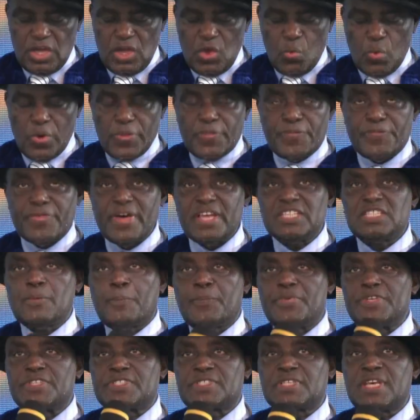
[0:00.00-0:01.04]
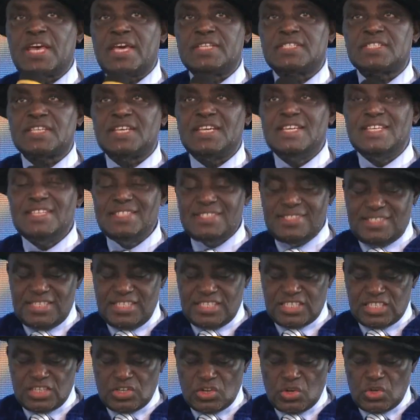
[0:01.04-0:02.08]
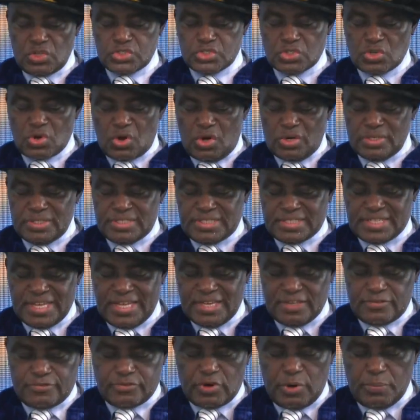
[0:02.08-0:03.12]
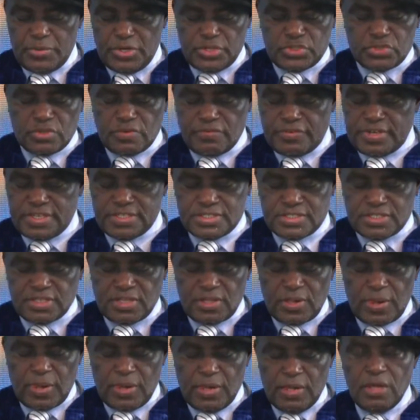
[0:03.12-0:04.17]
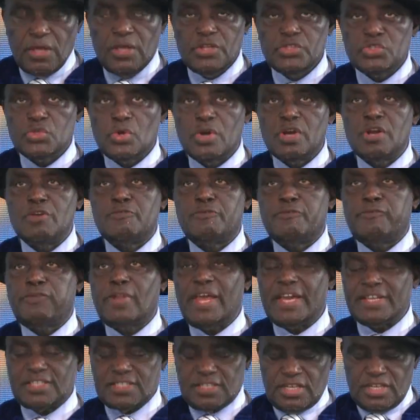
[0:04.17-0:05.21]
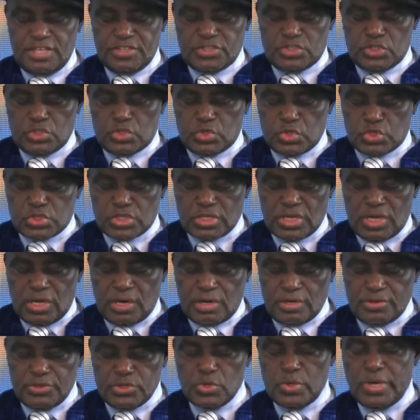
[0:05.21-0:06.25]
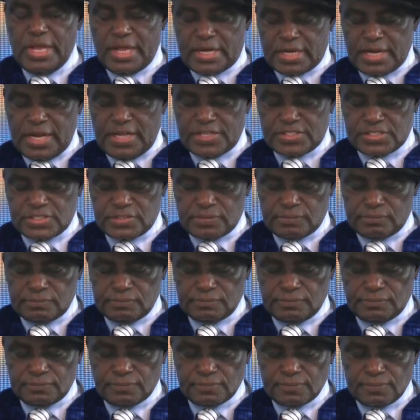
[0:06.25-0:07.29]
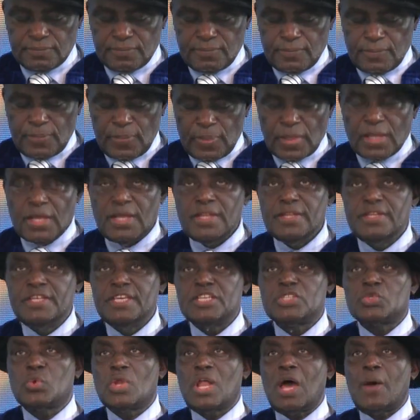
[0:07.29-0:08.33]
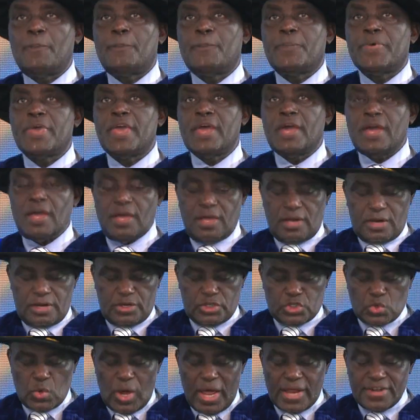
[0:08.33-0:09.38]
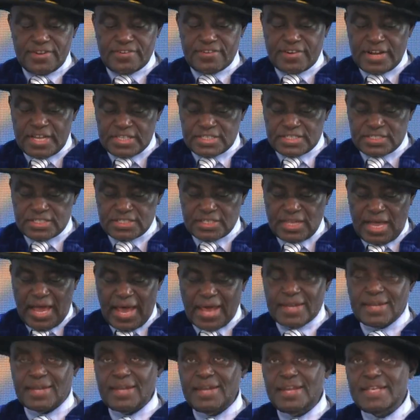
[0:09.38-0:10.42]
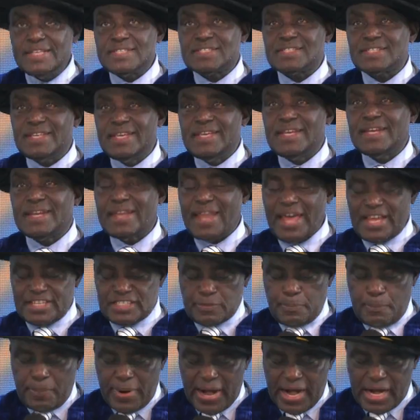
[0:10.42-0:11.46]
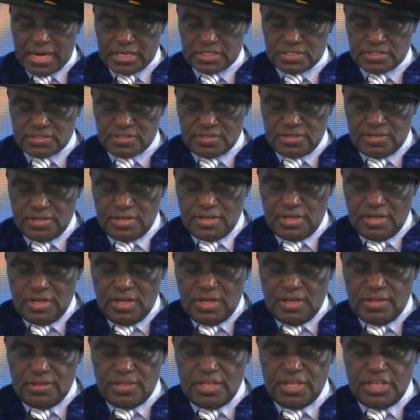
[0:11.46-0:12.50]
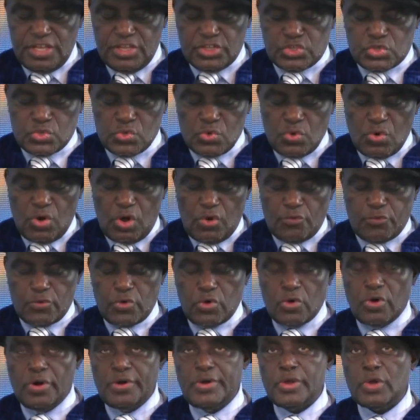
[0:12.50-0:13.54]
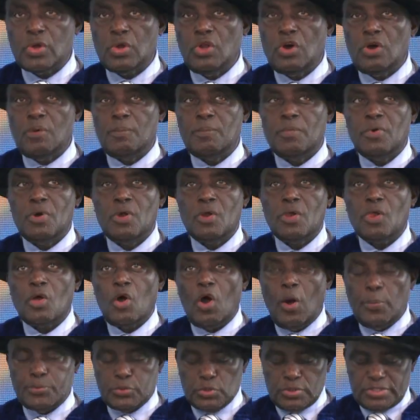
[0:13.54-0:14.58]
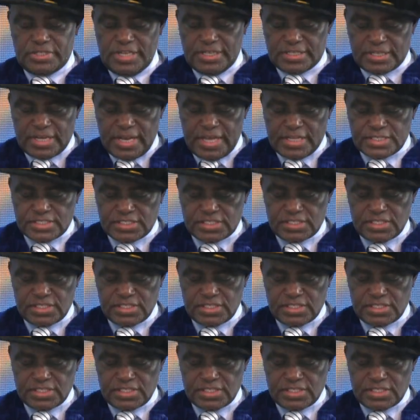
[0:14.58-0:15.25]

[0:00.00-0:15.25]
with 30% indigenous content from each university to reflect institutional uniqueness. This will appear to address, at least in large part, the issue of curriculum up-to-dateness